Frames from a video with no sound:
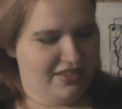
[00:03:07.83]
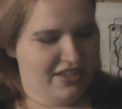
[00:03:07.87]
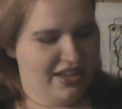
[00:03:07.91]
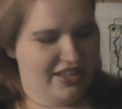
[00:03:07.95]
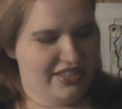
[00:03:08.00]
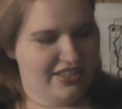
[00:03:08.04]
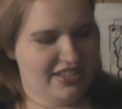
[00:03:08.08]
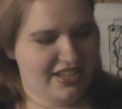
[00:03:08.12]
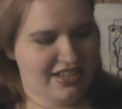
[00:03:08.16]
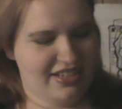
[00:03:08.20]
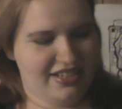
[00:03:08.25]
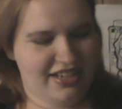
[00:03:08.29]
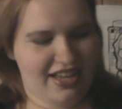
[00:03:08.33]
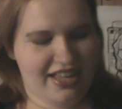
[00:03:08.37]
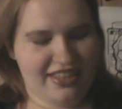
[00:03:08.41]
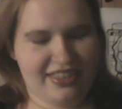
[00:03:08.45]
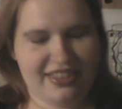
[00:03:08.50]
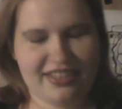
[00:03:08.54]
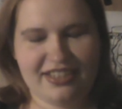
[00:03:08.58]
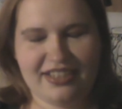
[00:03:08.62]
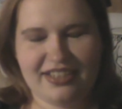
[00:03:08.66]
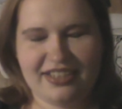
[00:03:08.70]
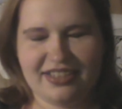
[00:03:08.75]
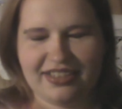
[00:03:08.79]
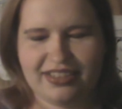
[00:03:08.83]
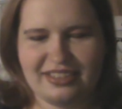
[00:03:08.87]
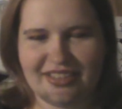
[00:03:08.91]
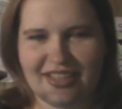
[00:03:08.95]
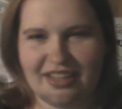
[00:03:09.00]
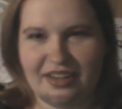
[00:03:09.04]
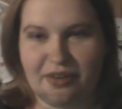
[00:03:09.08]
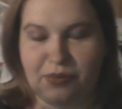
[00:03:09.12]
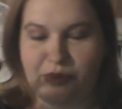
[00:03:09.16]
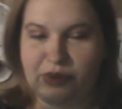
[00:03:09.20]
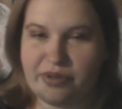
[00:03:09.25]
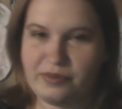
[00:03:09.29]
And then I think
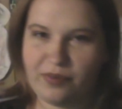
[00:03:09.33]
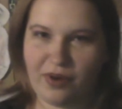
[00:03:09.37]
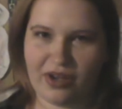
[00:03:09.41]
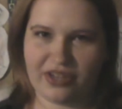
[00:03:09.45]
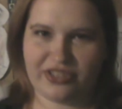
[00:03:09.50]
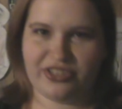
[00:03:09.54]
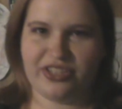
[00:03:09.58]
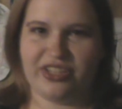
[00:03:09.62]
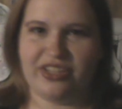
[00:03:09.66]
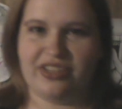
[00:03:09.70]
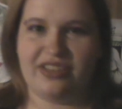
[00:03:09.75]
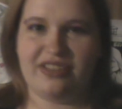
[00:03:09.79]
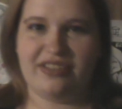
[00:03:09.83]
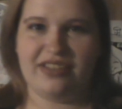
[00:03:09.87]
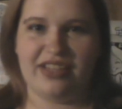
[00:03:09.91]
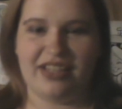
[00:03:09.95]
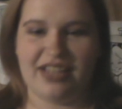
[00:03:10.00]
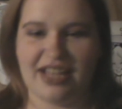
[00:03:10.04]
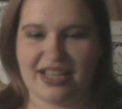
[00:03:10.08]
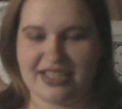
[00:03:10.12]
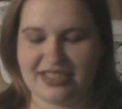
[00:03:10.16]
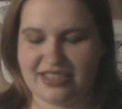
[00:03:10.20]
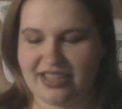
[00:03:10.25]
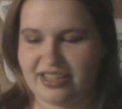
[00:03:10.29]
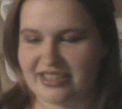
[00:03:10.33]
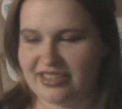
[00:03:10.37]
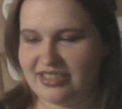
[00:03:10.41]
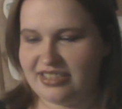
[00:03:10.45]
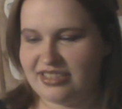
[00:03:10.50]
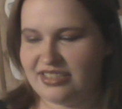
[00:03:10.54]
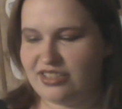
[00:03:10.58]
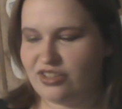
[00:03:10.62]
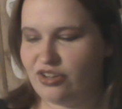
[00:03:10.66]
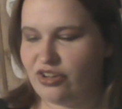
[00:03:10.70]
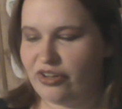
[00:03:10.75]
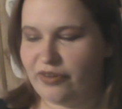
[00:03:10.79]
we watched it the last night. This
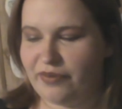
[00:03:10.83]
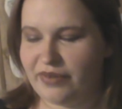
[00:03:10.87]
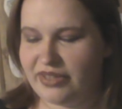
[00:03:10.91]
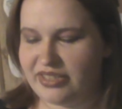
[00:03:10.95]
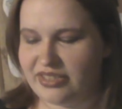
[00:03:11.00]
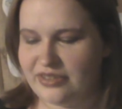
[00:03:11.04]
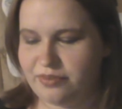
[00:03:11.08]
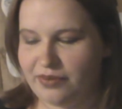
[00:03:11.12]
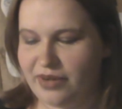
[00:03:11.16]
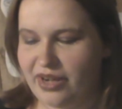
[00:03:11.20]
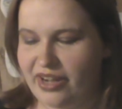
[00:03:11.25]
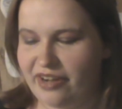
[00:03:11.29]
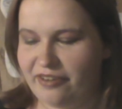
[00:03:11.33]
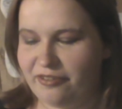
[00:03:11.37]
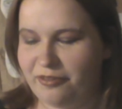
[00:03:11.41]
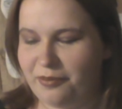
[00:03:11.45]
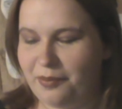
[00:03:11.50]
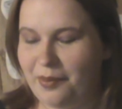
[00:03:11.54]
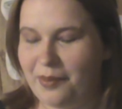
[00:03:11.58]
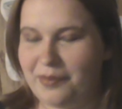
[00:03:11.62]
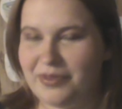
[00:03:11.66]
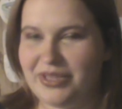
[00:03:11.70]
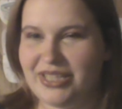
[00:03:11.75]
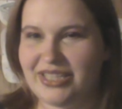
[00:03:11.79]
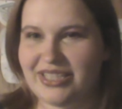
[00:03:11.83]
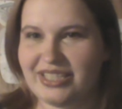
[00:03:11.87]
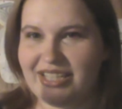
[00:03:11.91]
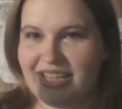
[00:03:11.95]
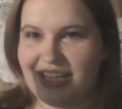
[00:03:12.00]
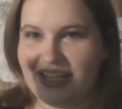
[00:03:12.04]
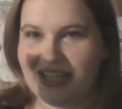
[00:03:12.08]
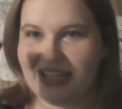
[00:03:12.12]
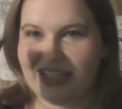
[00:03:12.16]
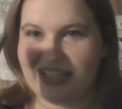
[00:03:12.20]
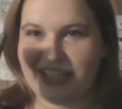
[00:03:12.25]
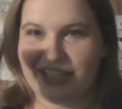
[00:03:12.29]
is the only reason why I remember this.
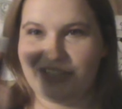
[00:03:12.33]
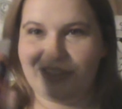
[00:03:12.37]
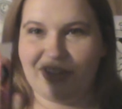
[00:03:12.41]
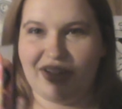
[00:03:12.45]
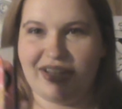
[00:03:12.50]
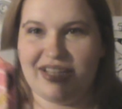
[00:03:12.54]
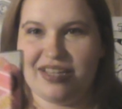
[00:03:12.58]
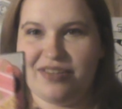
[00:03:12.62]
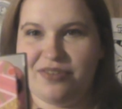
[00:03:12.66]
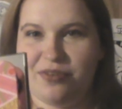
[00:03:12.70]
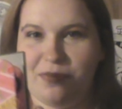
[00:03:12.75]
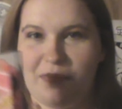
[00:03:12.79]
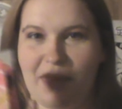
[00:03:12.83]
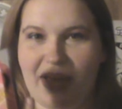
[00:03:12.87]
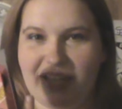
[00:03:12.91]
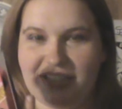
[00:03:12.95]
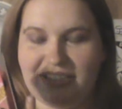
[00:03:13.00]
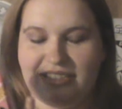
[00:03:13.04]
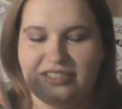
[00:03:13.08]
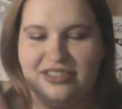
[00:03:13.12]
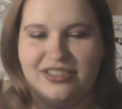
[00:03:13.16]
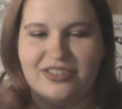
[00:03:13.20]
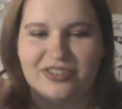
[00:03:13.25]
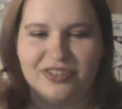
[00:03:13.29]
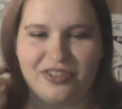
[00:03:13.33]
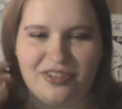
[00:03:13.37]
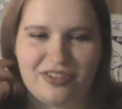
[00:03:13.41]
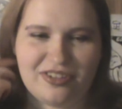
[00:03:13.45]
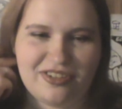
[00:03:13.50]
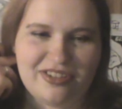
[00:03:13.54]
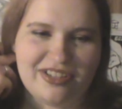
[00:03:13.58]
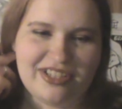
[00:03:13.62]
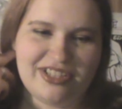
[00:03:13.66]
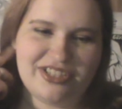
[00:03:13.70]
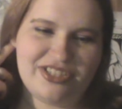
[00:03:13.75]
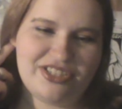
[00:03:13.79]
He tried to give it back to the little
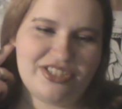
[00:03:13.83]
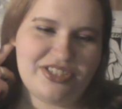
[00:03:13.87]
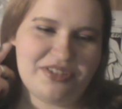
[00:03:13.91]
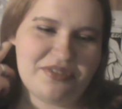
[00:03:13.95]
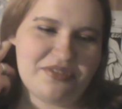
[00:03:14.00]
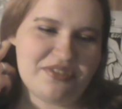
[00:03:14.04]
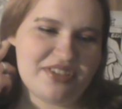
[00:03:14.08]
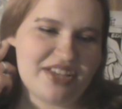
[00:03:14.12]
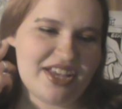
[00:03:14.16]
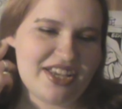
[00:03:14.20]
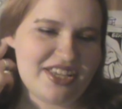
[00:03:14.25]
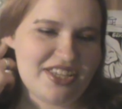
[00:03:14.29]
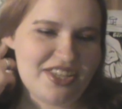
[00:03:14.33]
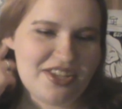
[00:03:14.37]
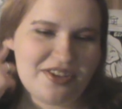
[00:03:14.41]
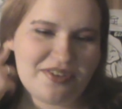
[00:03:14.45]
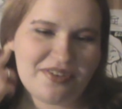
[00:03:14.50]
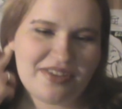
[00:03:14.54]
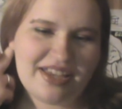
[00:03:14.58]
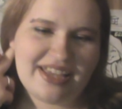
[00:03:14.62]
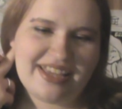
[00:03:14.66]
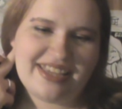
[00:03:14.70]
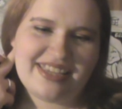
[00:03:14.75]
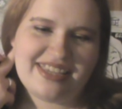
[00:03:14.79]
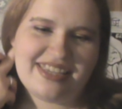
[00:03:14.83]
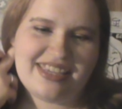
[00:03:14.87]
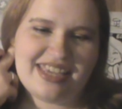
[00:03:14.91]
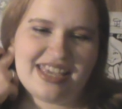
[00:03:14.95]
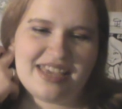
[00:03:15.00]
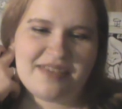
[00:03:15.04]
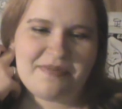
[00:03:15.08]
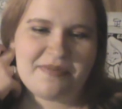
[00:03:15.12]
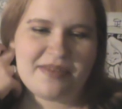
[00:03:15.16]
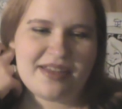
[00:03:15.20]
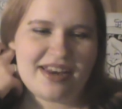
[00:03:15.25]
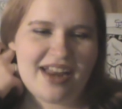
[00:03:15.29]
girl, and she was like, you can
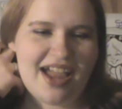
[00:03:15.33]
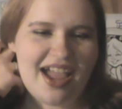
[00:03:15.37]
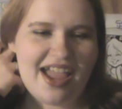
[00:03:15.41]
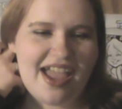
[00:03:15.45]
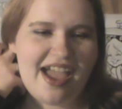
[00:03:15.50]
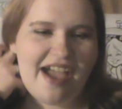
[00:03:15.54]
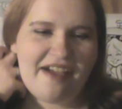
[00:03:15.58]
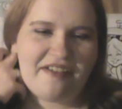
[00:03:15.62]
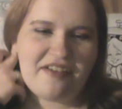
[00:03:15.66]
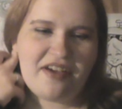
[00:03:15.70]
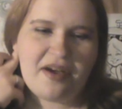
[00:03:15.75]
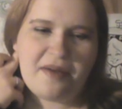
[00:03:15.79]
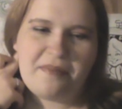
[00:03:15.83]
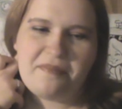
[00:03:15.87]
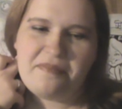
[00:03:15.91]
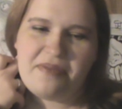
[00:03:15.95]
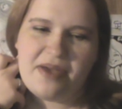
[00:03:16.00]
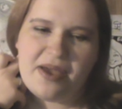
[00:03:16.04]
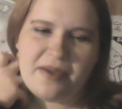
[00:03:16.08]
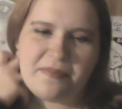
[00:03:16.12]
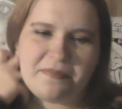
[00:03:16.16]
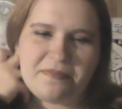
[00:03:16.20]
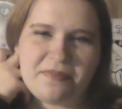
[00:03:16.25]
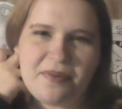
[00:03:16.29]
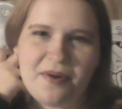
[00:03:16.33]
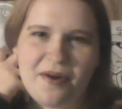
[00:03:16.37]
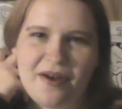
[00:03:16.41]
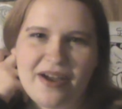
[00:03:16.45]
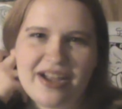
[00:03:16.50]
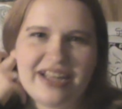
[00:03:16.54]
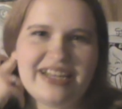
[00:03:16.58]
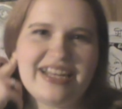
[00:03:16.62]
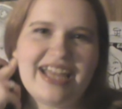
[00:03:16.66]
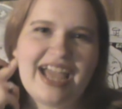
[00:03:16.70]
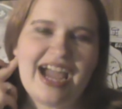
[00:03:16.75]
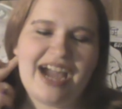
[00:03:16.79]
keep it. I have a
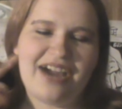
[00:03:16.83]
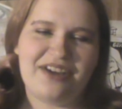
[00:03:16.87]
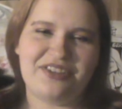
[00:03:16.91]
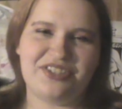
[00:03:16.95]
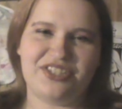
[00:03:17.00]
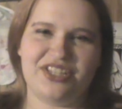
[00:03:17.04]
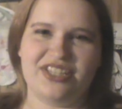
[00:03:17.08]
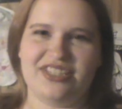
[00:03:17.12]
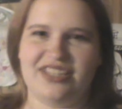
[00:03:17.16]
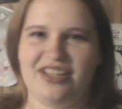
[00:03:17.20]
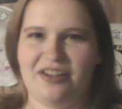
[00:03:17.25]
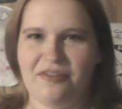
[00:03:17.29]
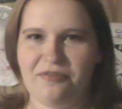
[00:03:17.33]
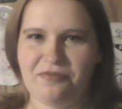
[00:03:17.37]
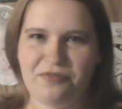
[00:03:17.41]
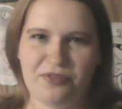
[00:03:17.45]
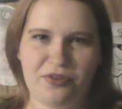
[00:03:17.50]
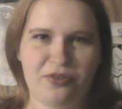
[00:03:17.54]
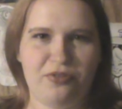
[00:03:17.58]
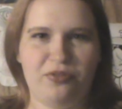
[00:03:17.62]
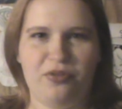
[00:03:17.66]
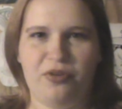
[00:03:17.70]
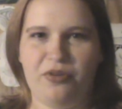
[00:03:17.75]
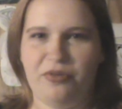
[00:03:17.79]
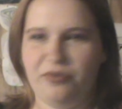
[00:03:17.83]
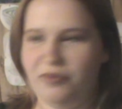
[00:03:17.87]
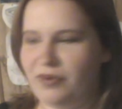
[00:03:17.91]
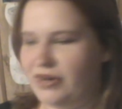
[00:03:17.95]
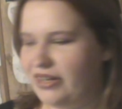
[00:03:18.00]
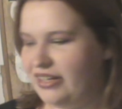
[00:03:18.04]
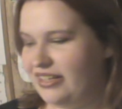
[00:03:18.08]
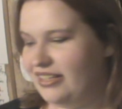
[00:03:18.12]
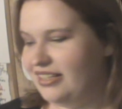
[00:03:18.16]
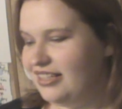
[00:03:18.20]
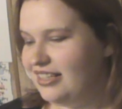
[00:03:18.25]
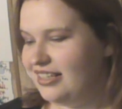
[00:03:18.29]
Pip-Boy now. She has like a full-grown
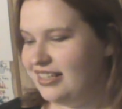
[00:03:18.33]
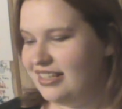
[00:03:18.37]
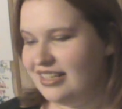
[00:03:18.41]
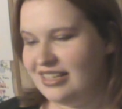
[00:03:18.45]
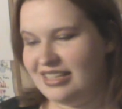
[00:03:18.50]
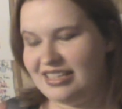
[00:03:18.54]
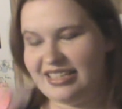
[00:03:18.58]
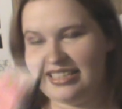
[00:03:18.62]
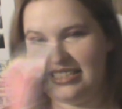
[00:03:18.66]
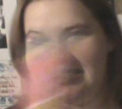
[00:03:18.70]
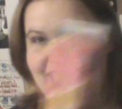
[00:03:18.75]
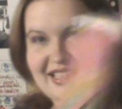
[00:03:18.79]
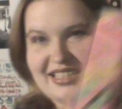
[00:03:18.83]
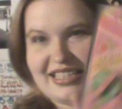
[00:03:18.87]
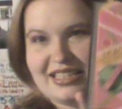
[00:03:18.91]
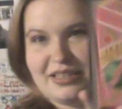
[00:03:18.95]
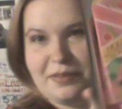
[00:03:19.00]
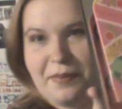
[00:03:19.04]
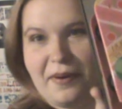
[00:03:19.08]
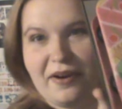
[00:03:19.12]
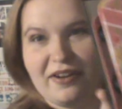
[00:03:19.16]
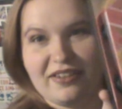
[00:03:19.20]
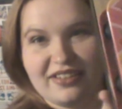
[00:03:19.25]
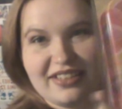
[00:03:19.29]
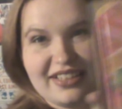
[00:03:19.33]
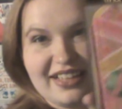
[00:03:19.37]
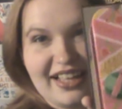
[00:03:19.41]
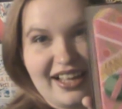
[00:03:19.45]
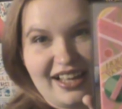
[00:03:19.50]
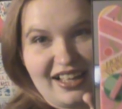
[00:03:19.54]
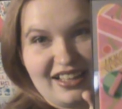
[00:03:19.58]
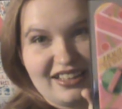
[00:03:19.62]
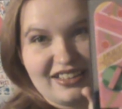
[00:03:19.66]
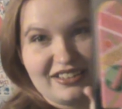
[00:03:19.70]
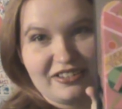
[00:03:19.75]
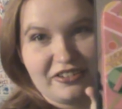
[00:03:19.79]
one. Because this is apparently
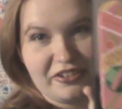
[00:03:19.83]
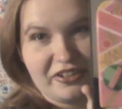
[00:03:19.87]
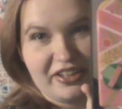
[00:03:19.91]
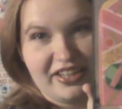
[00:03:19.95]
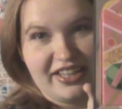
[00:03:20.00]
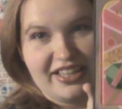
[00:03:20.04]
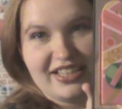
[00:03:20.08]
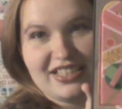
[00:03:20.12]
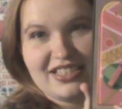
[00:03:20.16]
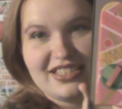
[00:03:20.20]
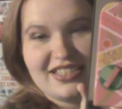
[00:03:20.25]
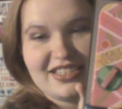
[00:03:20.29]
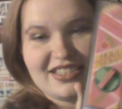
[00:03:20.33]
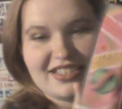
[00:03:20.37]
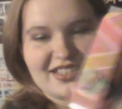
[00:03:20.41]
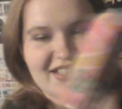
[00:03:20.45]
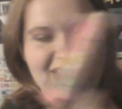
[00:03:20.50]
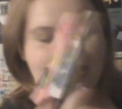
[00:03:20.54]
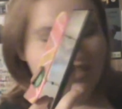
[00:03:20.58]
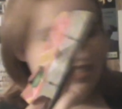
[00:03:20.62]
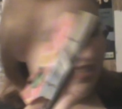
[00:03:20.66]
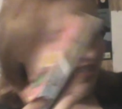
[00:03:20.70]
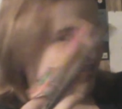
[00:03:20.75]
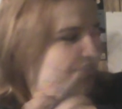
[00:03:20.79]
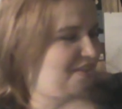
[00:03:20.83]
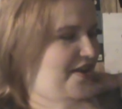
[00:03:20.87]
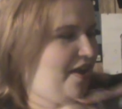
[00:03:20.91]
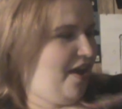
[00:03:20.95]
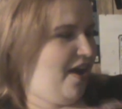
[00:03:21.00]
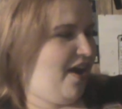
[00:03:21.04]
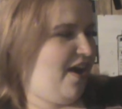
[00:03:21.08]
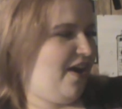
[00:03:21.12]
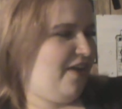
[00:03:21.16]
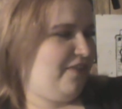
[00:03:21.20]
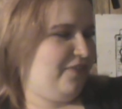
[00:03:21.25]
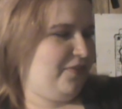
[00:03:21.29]
like a little kid's
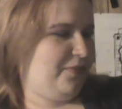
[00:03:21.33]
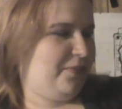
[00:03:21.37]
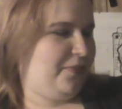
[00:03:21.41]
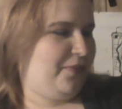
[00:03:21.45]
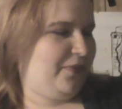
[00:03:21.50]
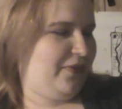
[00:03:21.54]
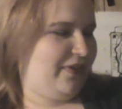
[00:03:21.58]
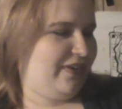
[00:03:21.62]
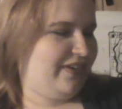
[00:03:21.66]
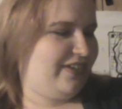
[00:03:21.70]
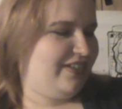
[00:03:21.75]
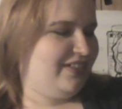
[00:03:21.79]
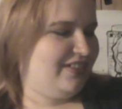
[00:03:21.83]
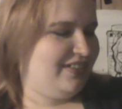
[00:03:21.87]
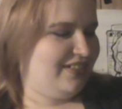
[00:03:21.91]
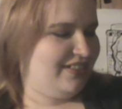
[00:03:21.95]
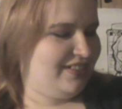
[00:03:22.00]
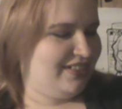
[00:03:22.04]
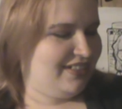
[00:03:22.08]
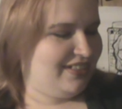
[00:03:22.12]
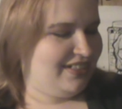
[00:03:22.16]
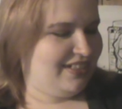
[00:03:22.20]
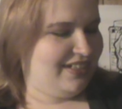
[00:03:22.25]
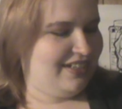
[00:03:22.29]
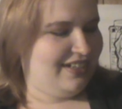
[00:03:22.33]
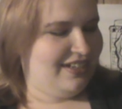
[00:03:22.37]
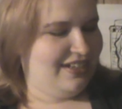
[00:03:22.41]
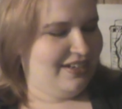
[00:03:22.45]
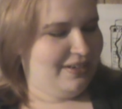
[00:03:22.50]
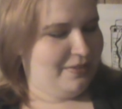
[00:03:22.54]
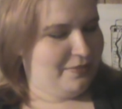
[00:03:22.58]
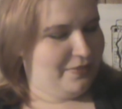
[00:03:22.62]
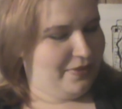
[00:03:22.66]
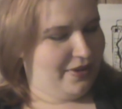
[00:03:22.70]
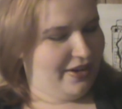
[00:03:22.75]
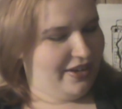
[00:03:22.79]
hoverboard.
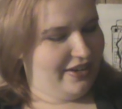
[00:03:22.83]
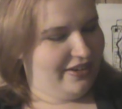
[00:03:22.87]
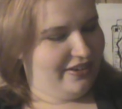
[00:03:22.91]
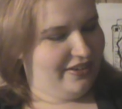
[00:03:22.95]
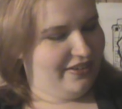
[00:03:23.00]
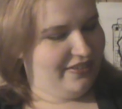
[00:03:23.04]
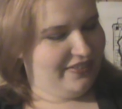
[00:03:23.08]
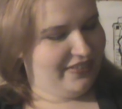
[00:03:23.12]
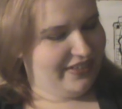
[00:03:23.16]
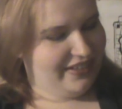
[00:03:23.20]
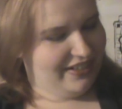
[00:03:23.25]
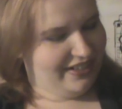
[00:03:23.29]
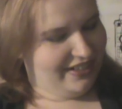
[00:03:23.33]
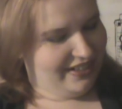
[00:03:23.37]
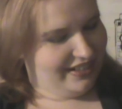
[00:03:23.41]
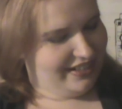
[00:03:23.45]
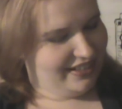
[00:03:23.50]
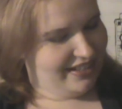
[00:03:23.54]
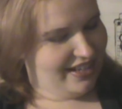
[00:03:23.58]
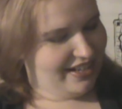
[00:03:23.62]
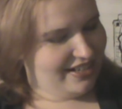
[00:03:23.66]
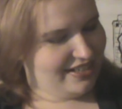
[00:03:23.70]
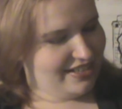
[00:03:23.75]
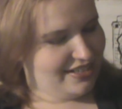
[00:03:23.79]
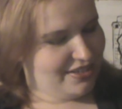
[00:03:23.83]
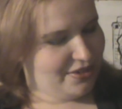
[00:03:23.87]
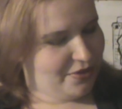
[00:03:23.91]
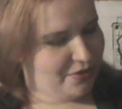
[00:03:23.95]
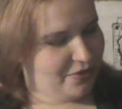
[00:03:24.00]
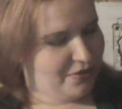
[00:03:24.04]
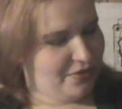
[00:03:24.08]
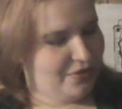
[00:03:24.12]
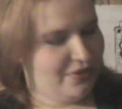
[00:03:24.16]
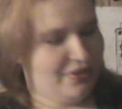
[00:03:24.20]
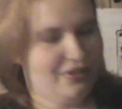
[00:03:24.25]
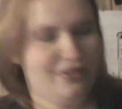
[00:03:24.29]
But, oh my god, that is so
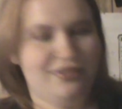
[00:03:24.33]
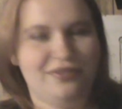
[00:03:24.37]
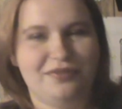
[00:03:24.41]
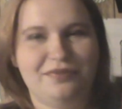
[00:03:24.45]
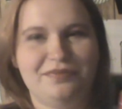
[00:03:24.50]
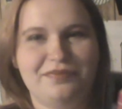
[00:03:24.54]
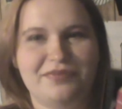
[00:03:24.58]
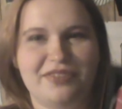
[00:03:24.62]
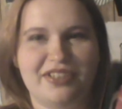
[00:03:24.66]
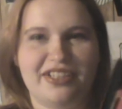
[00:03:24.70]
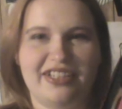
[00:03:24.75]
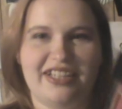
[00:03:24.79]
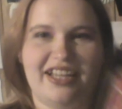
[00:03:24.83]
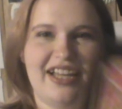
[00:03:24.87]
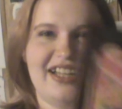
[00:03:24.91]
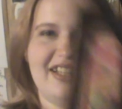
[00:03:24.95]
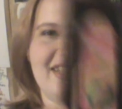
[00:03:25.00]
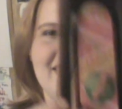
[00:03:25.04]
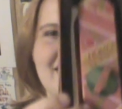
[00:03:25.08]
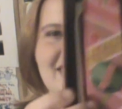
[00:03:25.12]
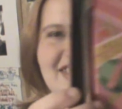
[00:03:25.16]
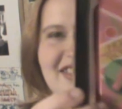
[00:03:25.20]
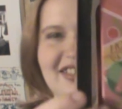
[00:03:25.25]
cool. Look at that.